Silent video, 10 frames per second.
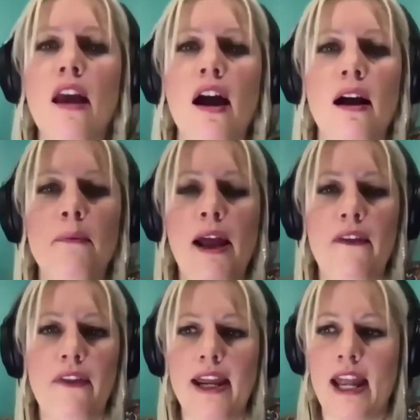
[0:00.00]
And
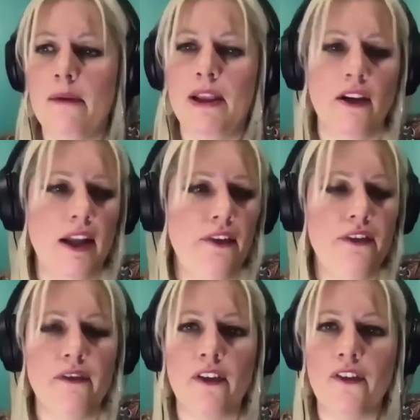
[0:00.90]
they gave me the
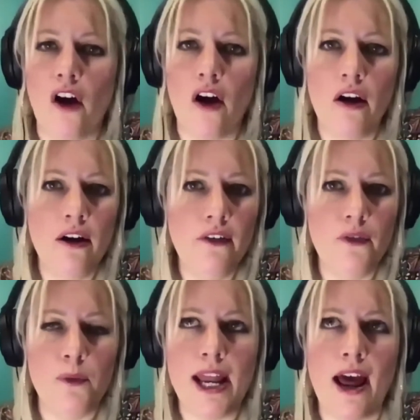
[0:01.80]
list of the
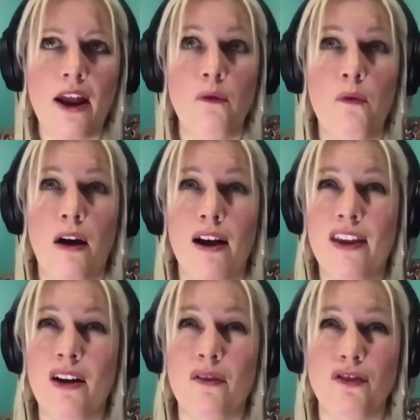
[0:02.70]
songs. We had, I
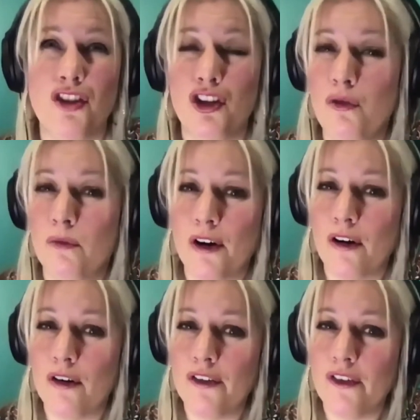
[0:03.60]
think, 2
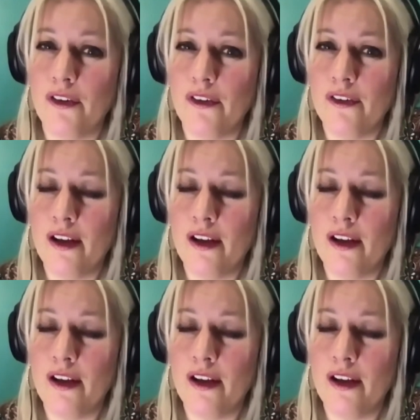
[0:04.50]
rehearsals.